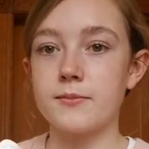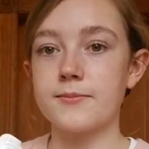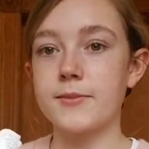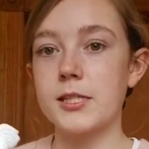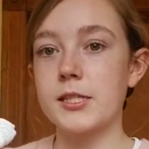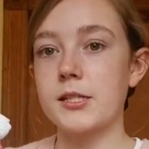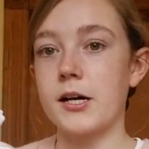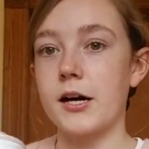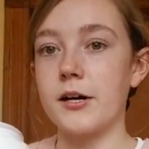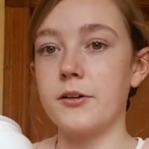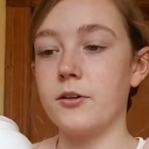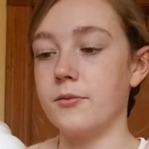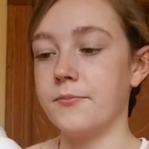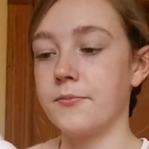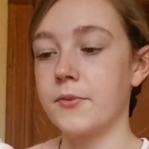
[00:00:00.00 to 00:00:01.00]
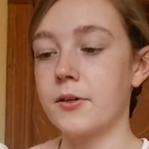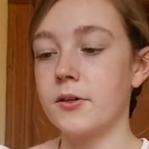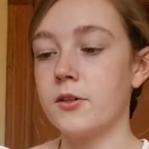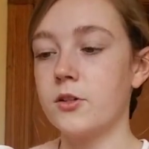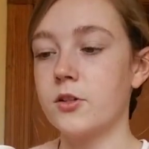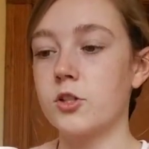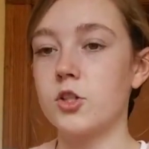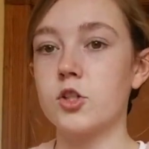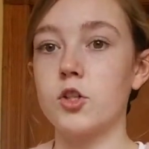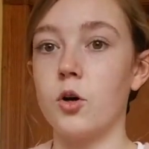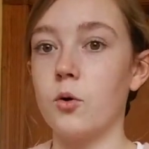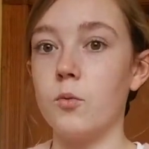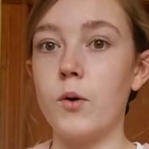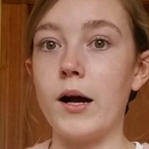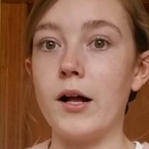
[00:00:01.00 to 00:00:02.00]
style so
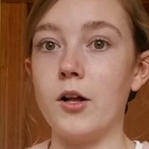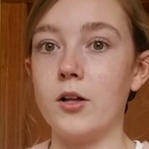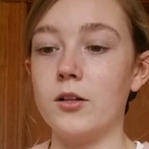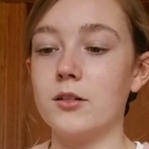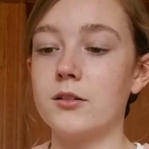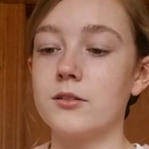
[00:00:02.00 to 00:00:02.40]
well.